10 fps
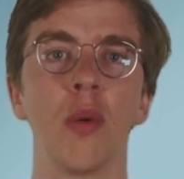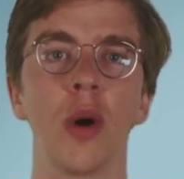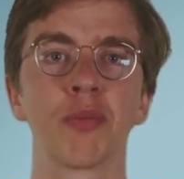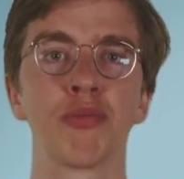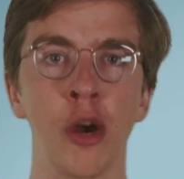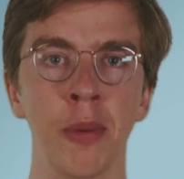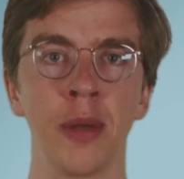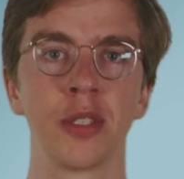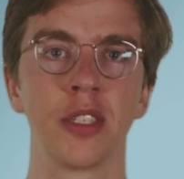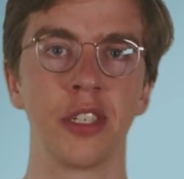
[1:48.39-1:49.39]
what
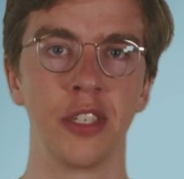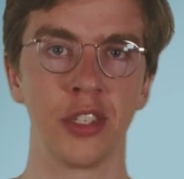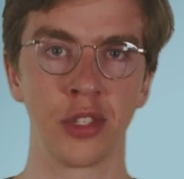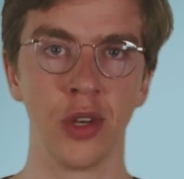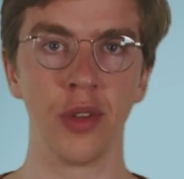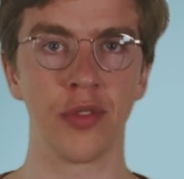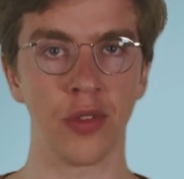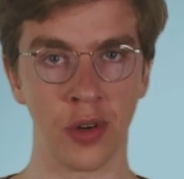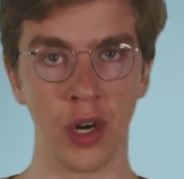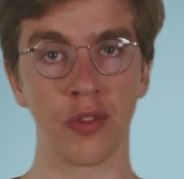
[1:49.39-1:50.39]
problems does it solve
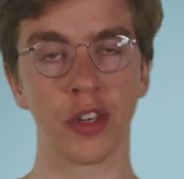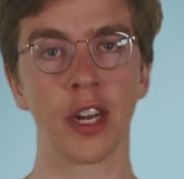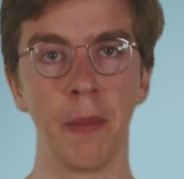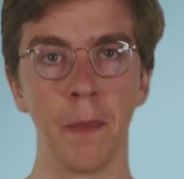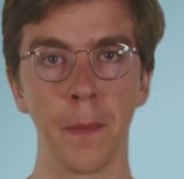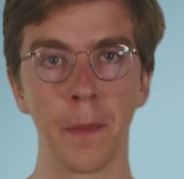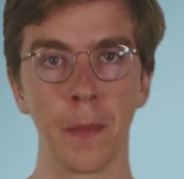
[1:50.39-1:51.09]
or overcome?